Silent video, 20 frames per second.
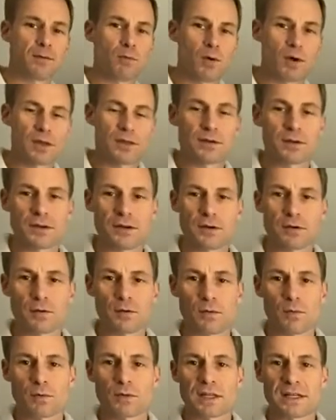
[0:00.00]
Whether
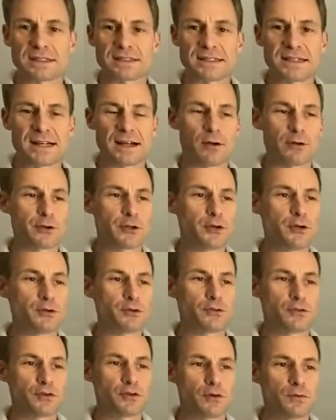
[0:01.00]
you're listening on
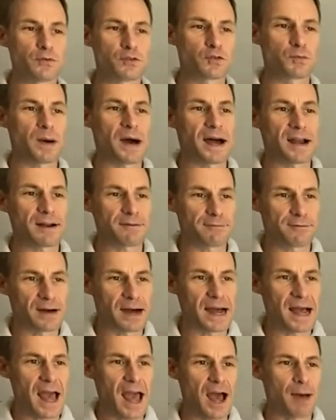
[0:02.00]
YouTube,
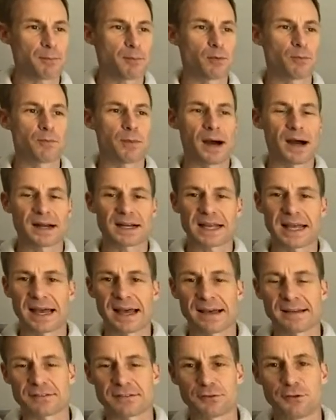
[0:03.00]
Spotify, Apple
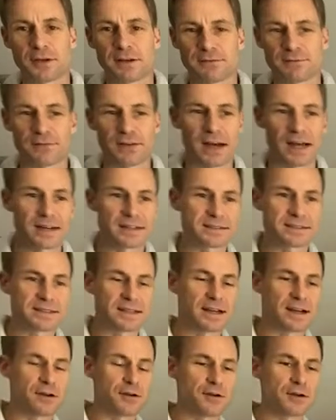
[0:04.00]
Podcasts, you can find us
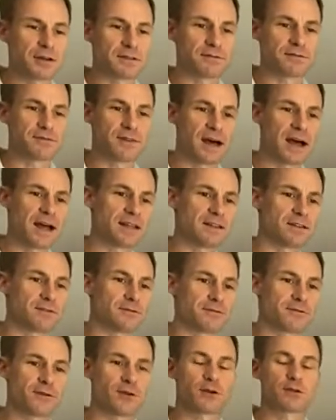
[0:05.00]
there. You can find the
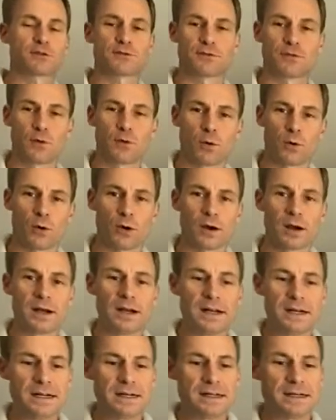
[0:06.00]
first 4,
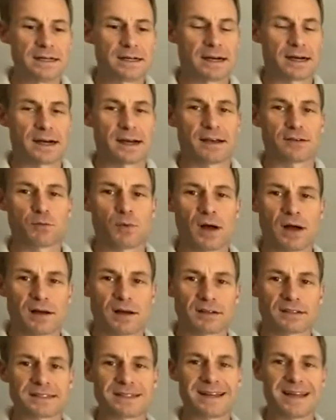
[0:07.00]
as
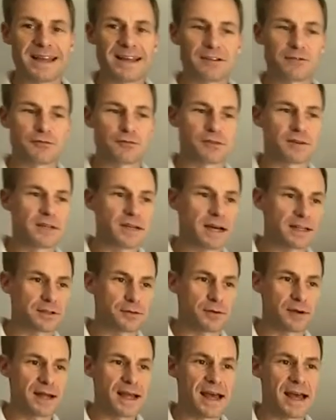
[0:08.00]
well as an
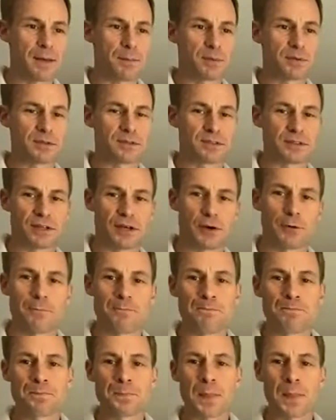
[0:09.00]
introductory
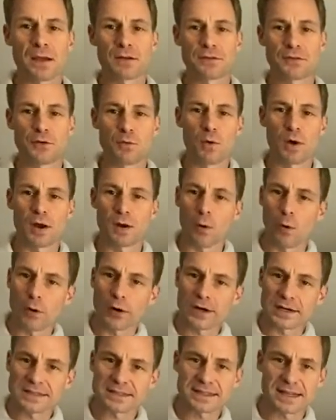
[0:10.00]
episode to what
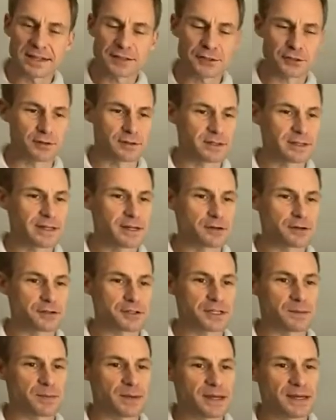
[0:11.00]
organizational
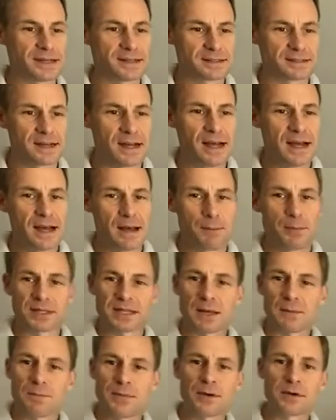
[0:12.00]
leadership is,
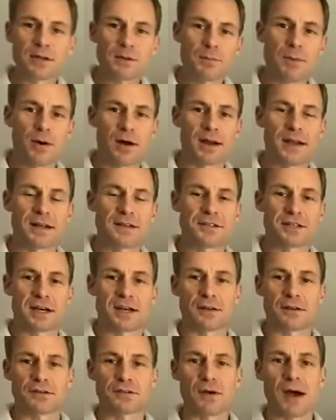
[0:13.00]
but they build upon each
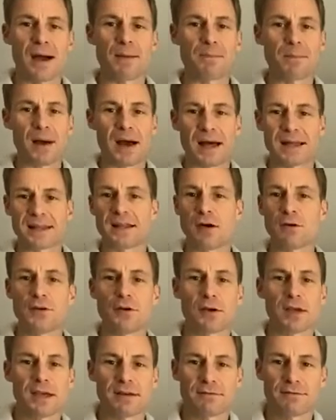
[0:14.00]
other. So I know
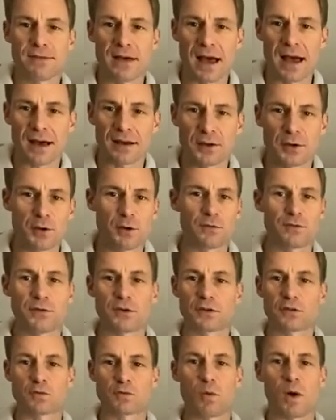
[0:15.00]
you'll get value if
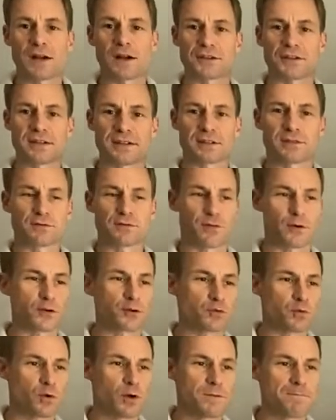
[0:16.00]
you're just watching this
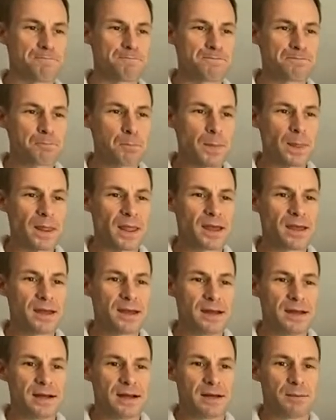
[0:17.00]
first one,
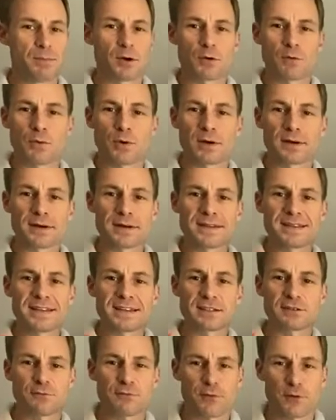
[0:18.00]
but really
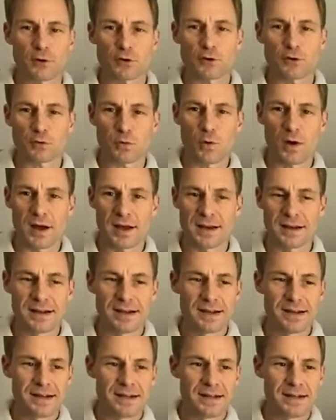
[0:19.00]
this one